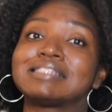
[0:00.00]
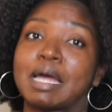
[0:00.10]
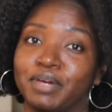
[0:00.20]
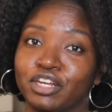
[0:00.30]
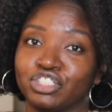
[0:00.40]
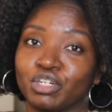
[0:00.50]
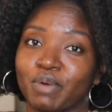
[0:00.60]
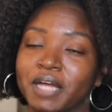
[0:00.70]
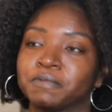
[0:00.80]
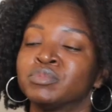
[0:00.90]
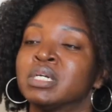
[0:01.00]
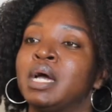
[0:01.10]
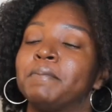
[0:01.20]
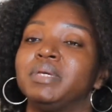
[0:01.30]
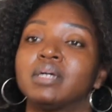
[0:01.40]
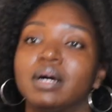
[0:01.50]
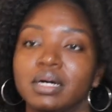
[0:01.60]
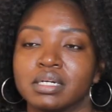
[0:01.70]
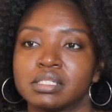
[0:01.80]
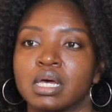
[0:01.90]
type of energy, right?
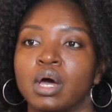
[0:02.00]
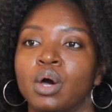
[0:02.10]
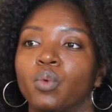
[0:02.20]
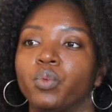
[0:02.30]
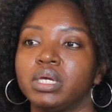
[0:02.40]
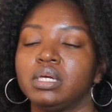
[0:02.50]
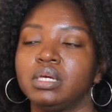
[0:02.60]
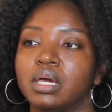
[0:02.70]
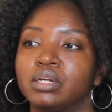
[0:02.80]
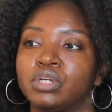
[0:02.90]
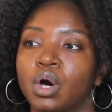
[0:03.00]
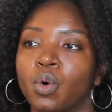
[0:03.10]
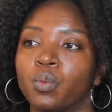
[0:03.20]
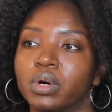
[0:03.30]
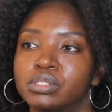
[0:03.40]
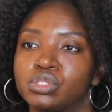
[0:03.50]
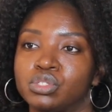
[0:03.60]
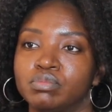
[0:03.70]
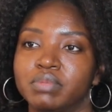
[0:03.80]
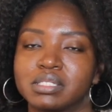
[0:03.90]
Because we don't want
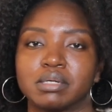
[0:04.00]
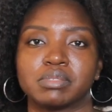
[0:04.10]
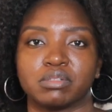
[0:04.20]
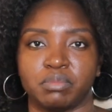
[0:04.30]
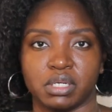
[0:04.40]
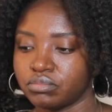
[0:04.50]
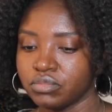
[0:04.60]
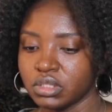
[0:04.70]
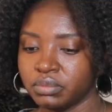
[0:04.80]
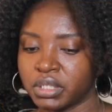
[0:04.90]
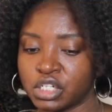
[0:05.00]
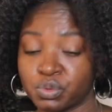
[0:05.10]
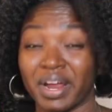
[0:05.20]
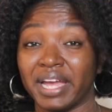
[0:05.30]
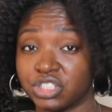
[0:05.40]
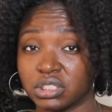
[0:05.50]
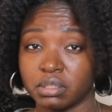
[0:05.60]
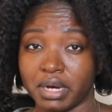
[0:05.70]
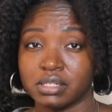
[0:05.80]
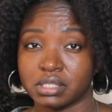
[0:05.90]
to mess up something because because we're anxious
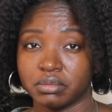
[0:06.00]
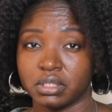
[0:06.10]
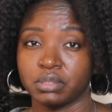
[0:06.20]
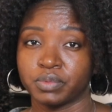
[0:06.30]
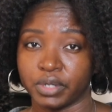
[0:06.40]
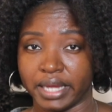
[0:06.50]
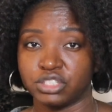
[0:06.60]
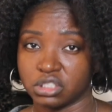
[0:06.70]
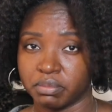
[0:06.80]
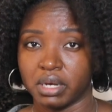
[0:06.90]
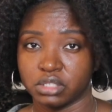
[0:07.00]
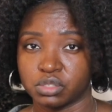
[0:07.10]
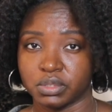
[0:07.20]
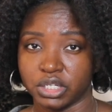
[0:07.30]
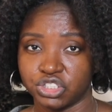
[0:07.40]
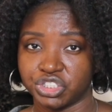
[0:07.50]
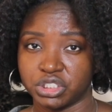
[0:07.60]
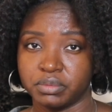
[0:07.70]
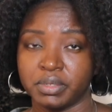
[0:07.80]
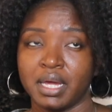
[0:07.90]
about something, we're anxious about this
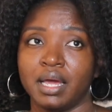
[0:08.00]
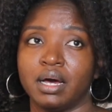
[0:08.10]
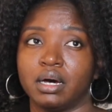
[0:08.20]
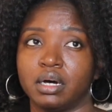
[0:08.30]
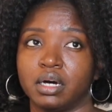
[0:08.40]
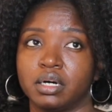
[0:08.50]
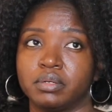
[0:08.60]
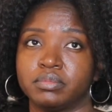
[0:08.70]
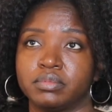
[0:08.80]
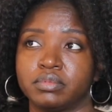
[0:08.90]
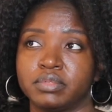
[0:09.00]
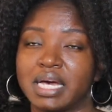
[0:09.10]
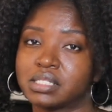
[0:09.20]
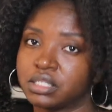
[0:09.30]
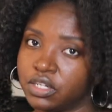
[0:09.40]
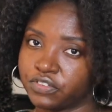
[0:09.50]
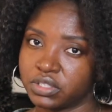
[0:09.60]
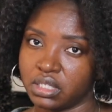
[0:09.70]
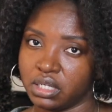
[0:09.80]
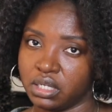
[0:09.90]
relationship, um, that's a
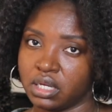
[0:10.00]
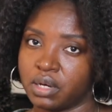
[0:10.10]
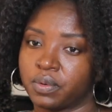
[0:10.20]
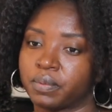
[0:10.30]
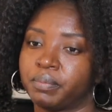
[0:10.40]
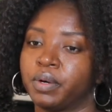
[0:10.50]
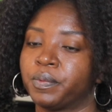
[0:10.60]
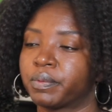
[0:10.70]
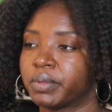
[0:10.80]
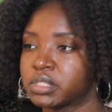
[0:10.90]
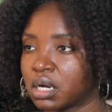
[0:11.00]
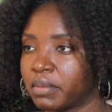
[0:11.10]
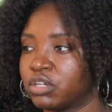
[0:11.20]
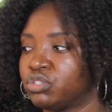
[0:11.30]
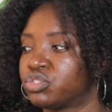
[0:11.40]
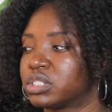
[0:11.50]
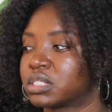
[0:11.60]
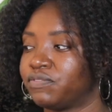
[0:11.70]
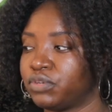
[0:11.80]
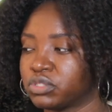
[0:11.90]
different thing. But when we're talking about you're just
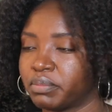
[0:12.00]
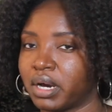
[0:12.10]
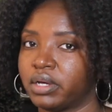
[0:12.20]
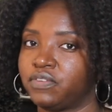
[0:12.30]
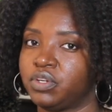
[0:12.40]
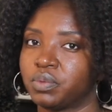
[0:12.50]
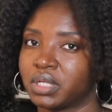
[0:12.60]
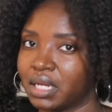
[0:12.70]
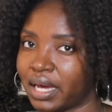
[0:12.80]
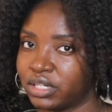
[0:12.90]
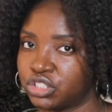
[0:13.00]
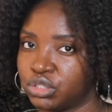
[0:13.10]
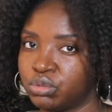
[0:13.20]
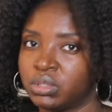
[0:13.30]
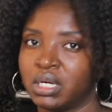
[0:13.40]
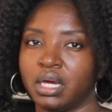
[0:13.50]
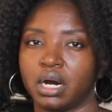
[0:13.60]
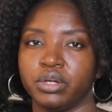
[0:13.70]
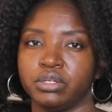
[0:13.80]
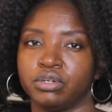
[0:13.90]
confused about if he really likes you,
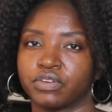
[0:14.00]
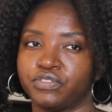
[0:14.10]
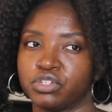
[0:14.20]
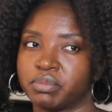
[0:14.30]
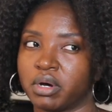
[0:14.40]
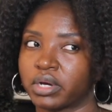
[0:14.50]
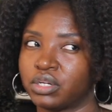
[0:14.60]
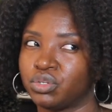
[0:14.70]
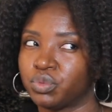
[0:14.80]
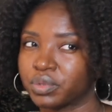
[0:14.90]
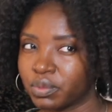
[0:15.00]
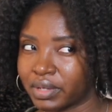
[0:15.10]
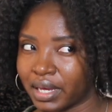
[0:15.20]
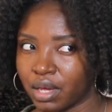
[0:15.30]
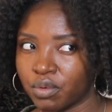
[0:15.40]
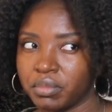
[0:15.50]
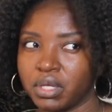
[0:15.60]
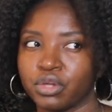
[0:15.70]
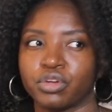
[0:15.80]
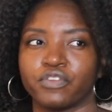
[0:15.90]
or you're confused about, okay, do you really want to hang with
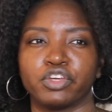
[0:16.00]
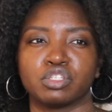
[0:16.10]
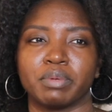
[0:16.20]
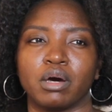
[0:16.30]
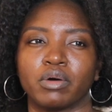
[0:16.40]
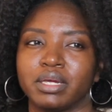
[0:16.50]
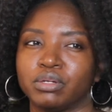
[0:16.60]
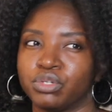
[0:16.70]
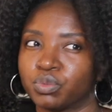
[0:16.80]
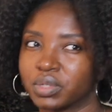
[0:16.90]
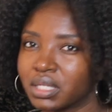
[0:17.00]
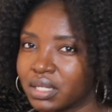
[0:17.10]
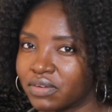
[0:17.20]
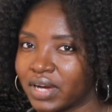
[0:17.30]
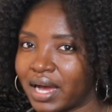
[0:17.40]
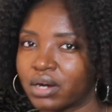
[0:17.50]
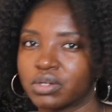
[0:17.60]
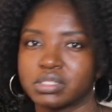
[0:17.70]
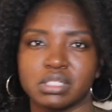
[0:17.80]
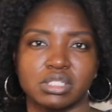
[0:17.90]
me? Or you're confused about, okay, do you really love God? Or
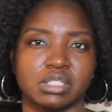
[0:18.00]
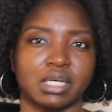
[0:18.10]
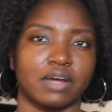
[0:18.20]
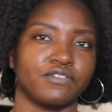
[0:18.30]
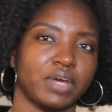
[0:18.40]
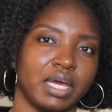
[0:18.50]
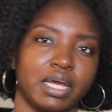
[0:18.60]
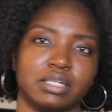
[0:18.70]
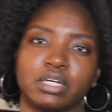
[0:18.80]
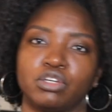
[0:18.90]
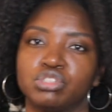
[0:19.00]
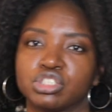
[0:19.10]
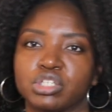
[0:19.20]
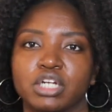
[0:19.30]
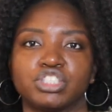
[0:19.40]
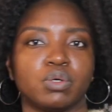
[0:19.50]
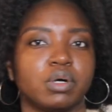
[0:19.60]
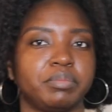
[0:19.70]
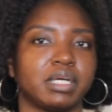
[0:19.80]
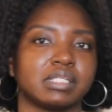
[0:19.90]
is this just like a phase? Like you just trying to show
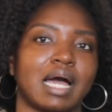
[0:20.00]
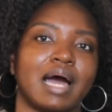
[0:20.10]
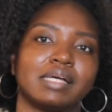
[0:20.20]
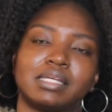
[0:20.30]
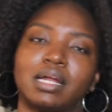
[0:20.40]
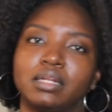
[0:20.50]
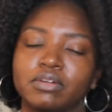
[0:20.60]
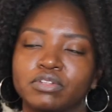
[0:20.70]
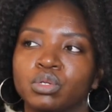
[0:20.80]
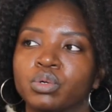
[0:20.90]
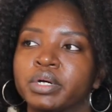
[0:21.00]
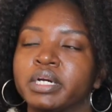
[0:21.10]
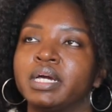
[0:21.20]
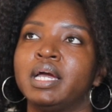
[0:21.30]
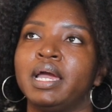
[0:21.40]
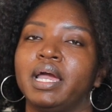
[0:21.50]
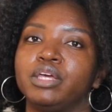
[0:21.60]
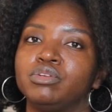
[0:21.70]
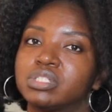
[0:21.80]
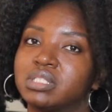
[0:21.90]
up because I said I love the Lord and
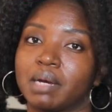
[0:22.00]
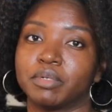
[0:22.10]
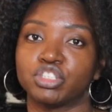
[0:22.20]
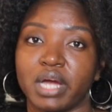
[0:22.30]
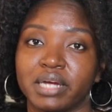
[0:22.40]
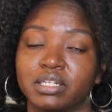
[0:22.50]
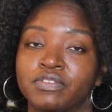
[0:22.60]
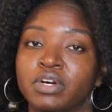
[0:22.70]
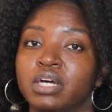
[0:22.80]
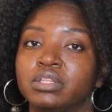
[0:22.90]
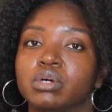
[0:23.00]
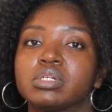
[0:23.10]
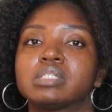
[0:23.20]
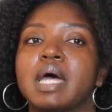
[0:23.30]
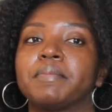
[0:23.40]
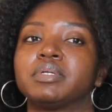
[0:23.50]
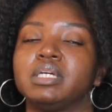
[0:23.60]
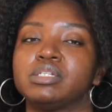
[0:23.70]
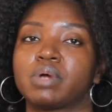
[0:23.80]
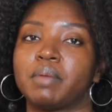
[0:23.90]
you just think I'm attractive. Those are the type of
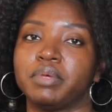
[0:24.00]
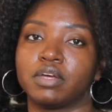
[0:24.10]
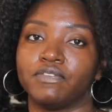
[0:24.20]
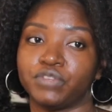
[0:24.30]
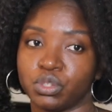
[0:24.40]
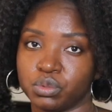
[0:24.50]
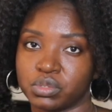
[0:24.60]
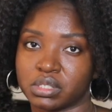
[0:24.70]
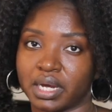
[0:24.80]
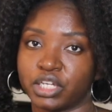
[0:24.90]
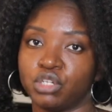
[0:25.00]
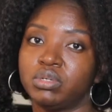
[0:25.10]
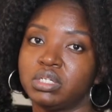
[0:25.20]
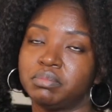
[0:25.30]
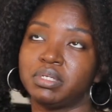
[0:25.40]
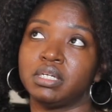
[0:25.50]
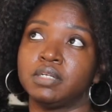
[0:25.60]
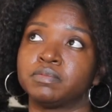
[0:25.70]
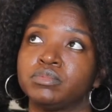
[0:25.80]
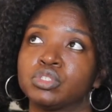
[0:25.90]
things where I mean confused. Like you need to
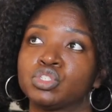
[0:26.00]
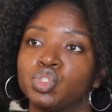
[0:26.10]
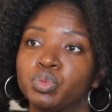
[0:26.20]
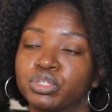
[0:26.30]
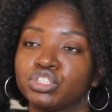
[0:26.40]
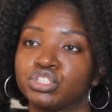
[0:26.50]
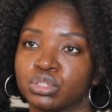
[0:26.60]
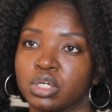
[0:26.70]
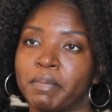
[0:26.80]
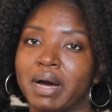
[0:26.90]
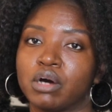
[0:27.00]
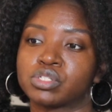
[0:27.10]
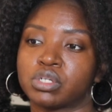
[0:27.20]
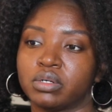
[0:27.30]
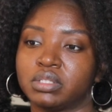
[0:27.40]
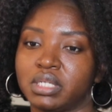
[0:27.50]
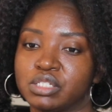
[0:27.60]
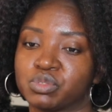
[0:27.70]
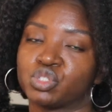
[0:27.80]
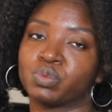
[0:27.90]
be super sure about certain things,
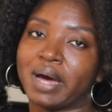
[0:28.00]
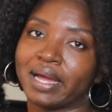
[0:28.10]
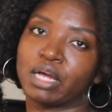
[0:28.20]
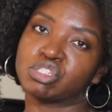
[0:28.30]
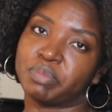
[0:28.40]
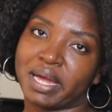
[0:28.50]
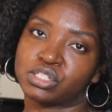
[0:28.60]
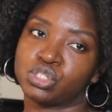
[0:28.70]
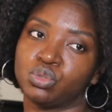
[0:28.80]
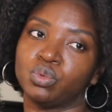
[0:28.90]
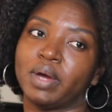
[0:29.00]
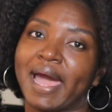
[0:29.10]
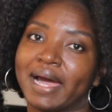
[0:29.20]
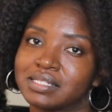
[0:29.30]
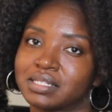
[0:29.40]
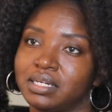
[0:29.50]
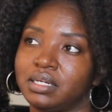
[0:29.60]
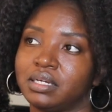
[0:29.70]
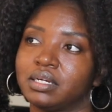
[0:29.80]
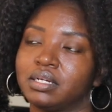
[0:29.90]
which is why it goes back to
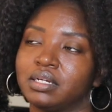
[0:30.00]
asking